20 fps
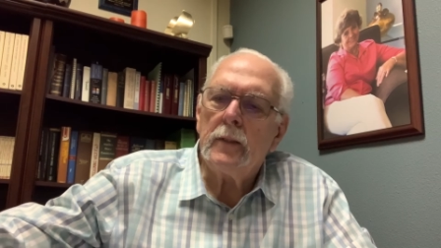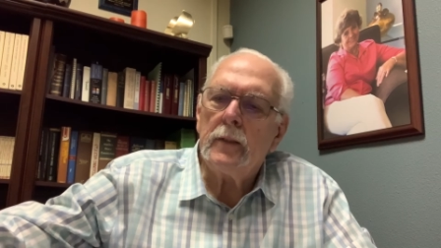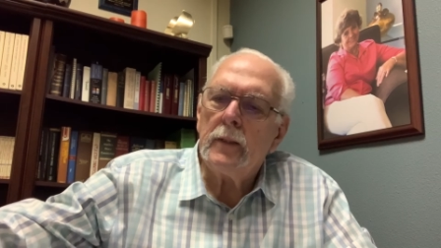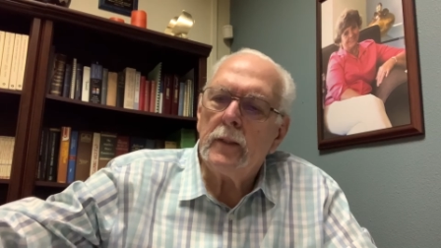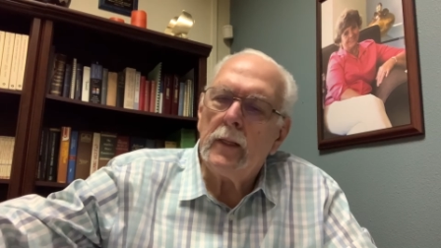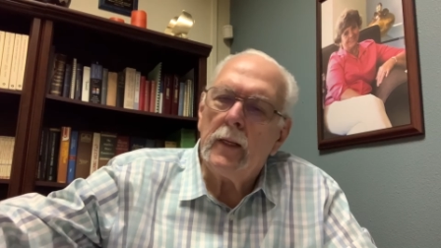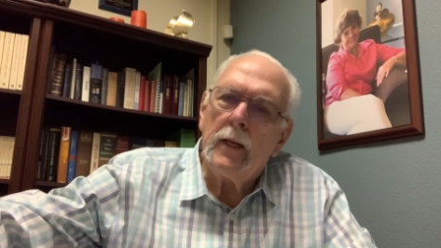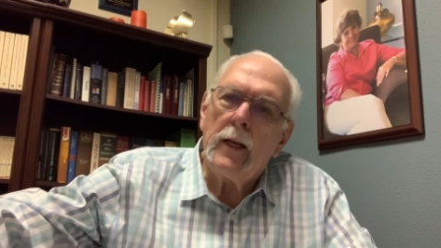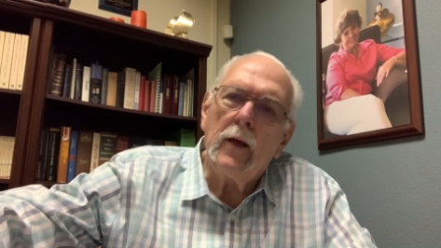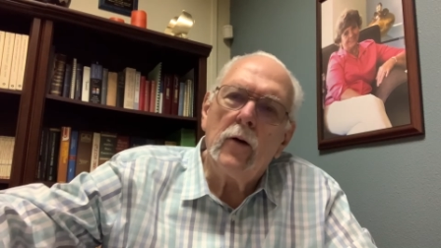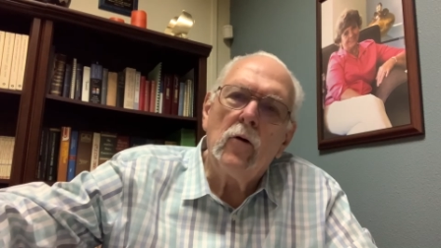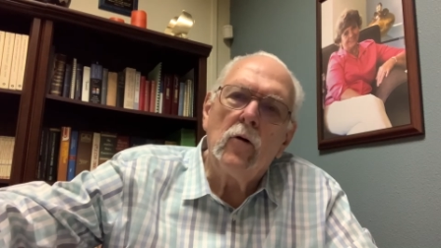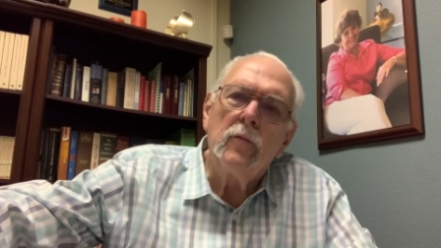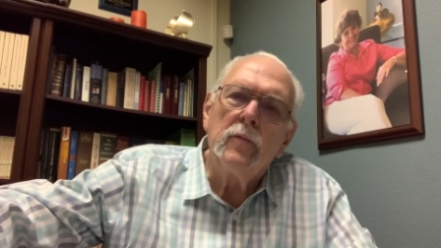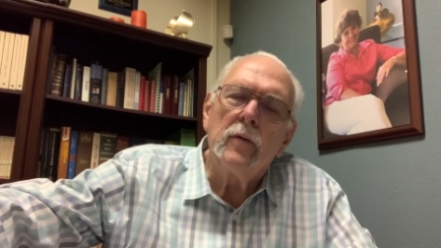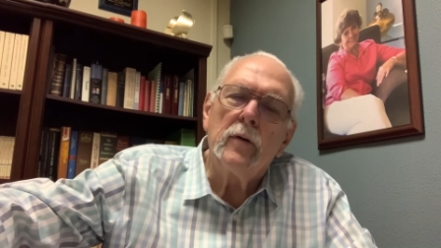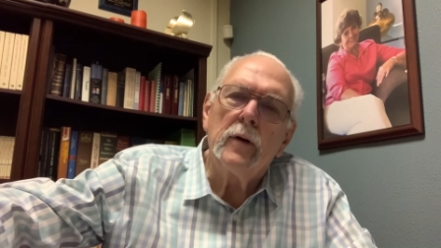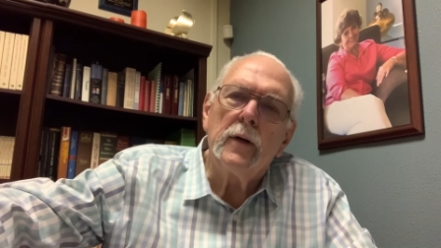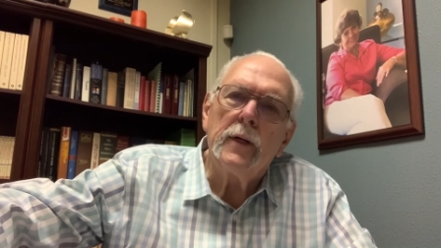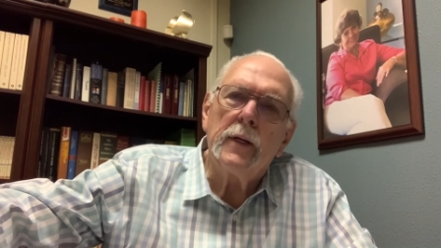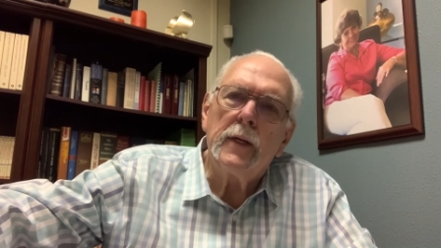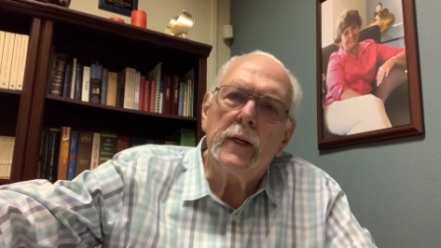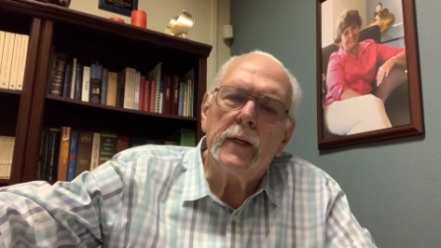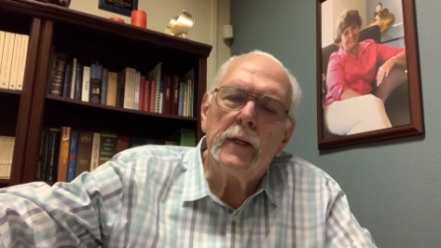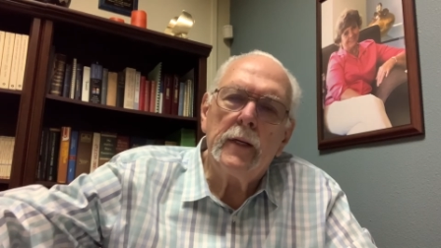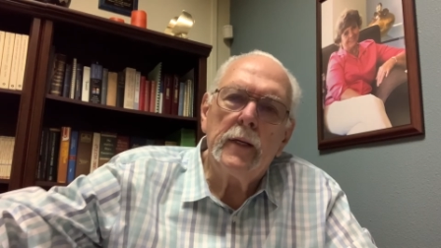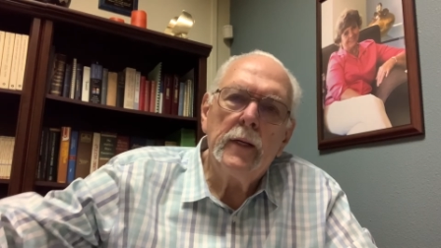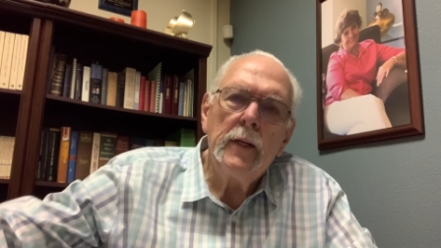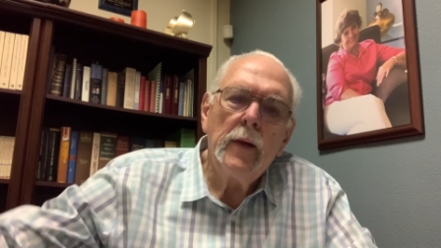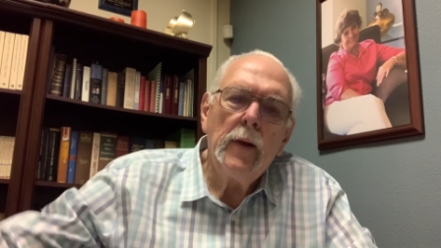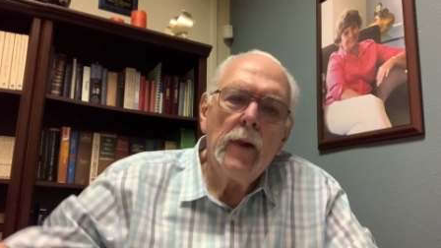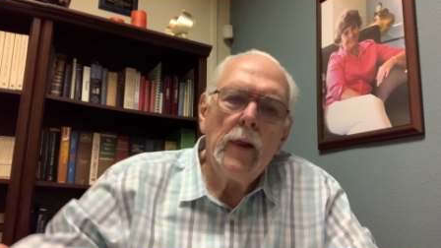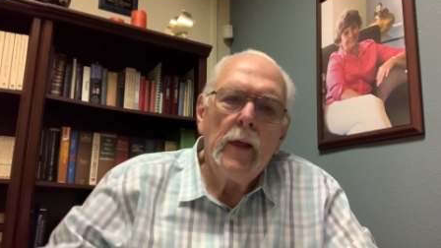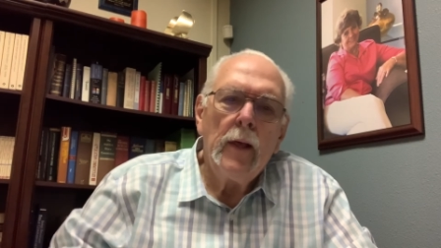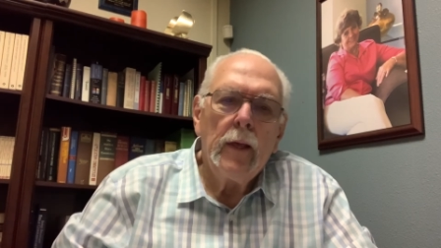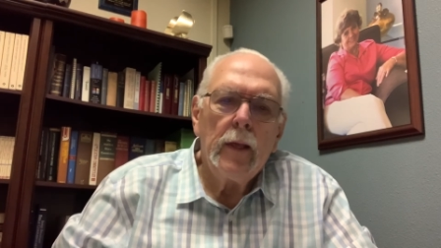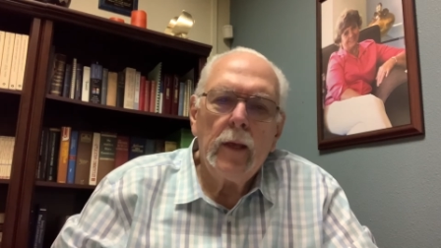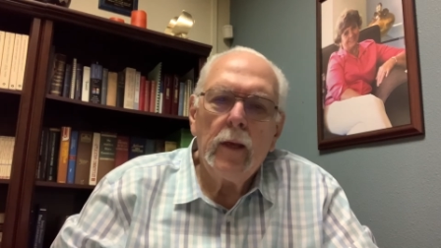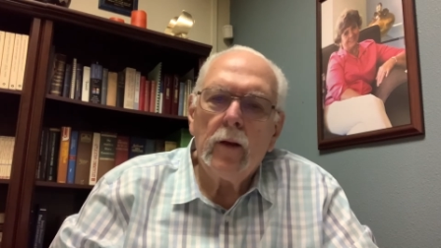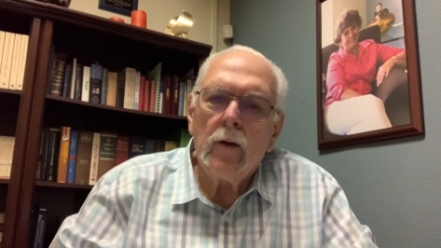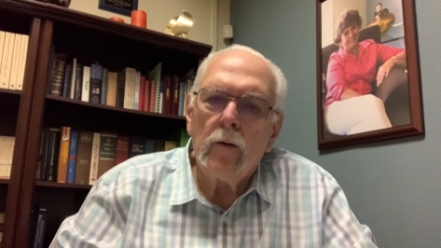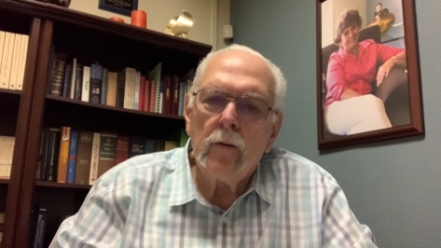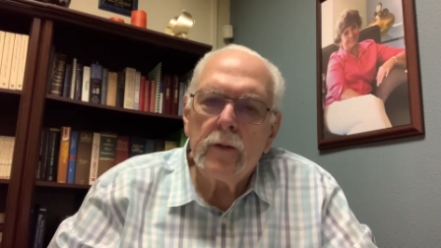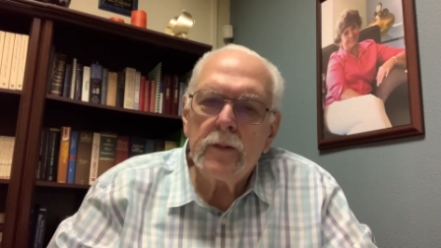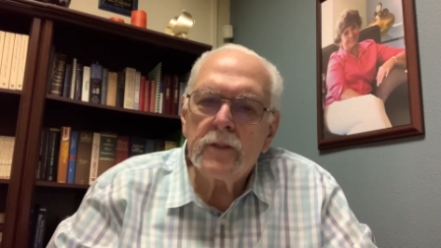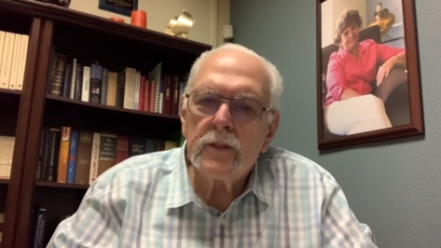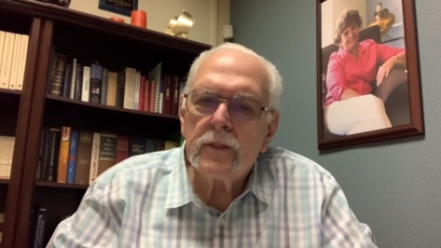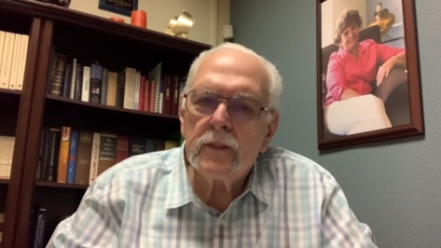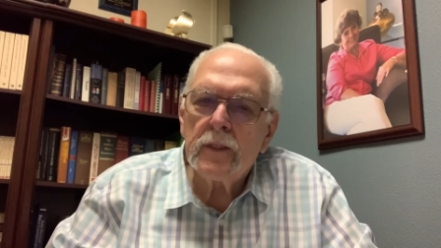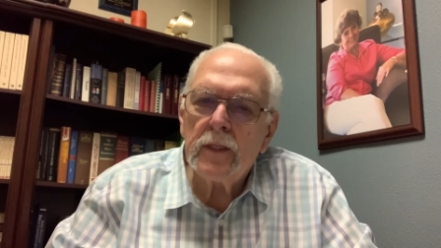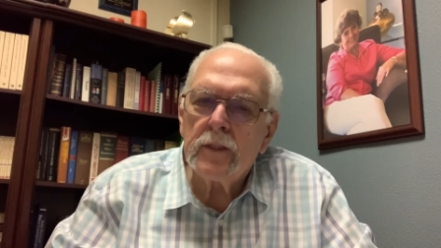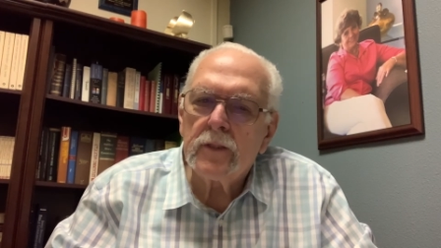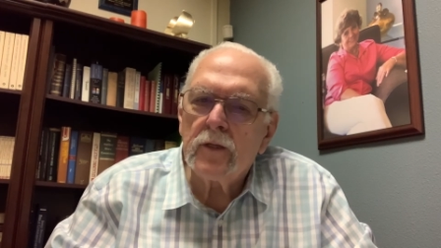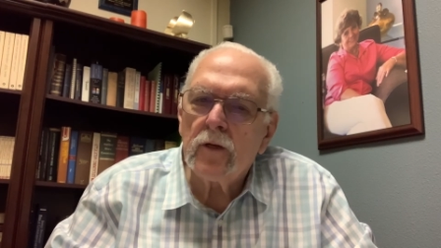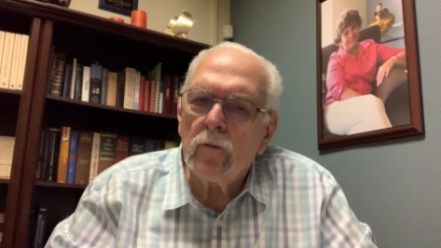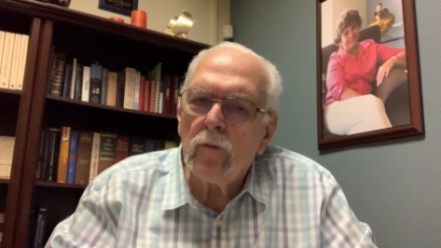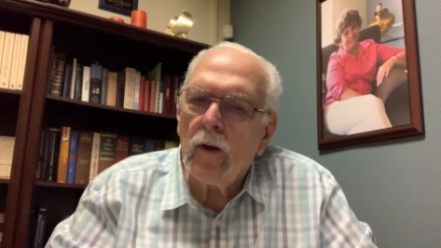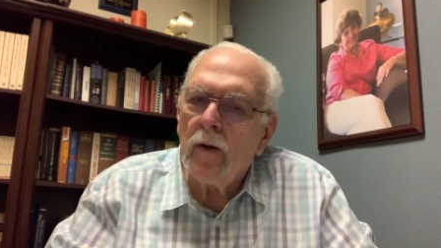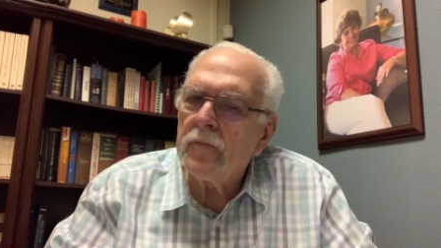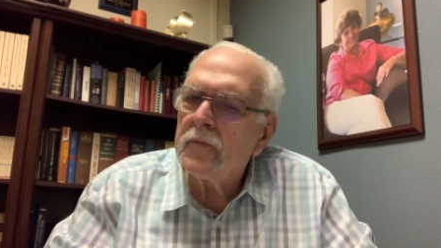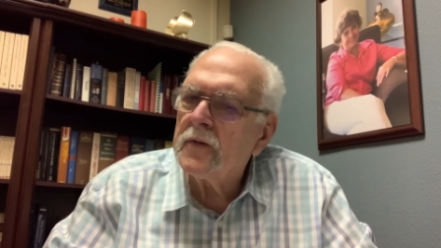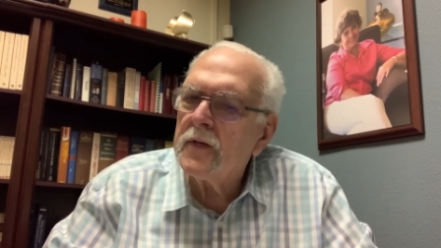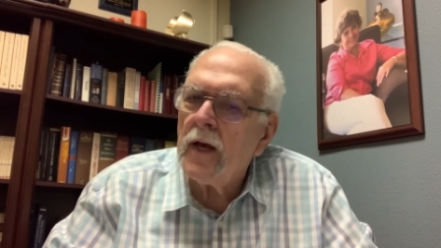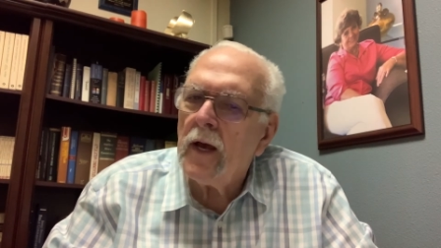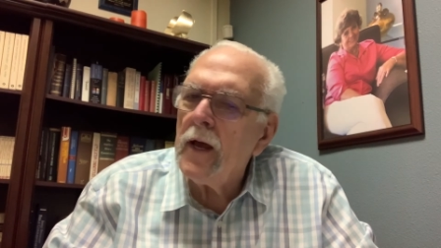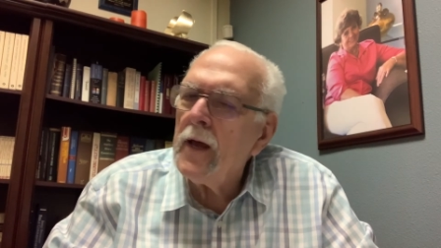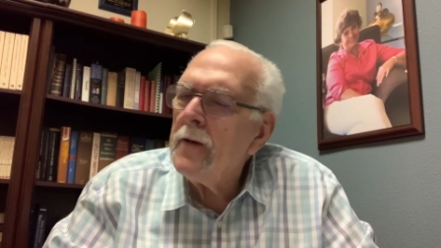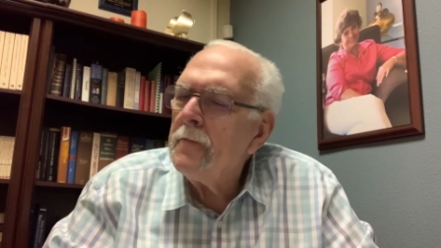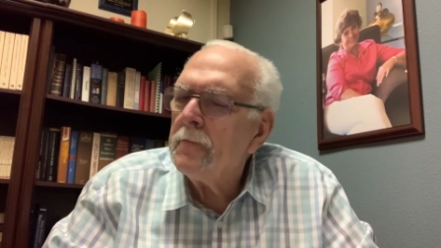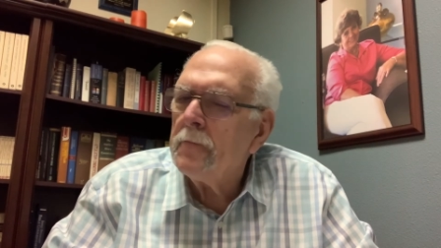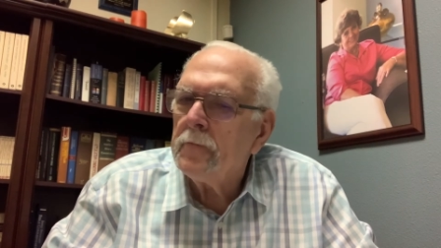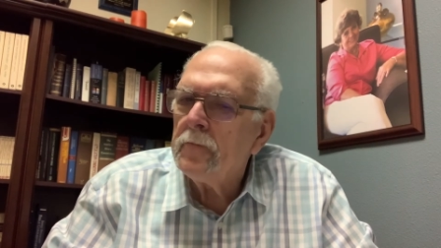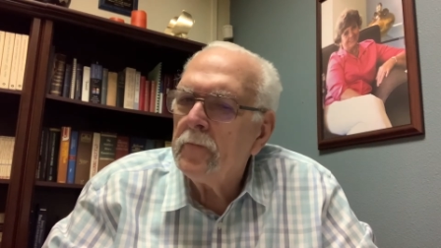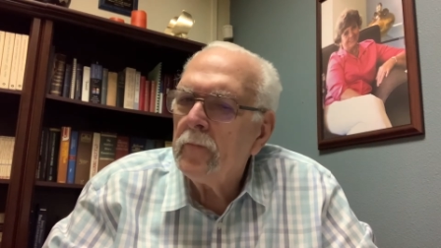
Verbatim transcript: getting over it, and you know, it's it's a rough time.